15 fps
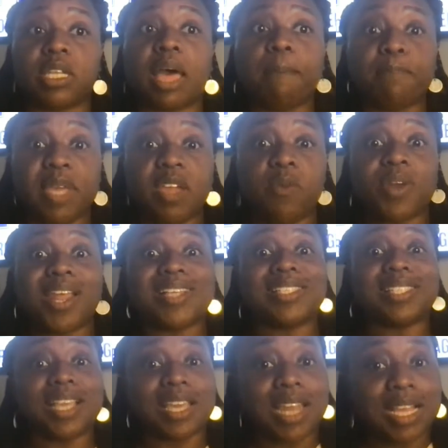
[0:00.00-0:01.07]
I mean what I
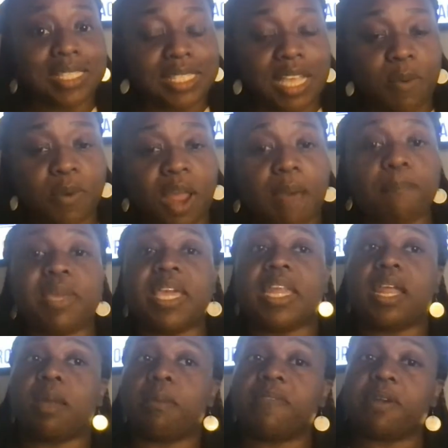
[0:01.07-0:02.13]
say and I say what I mean,
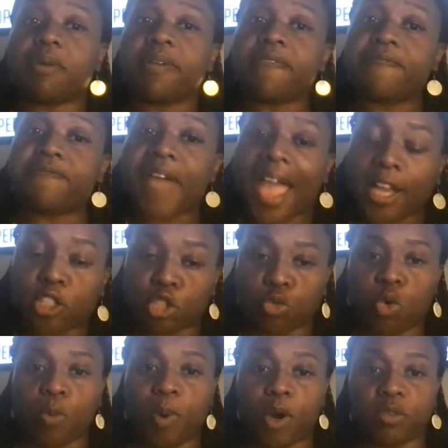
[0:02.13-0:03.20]
and I'm a very
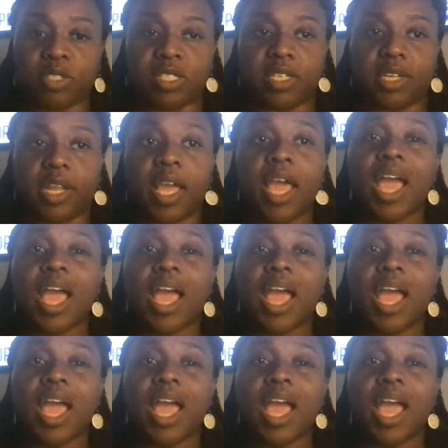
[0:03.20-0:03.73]
factual person.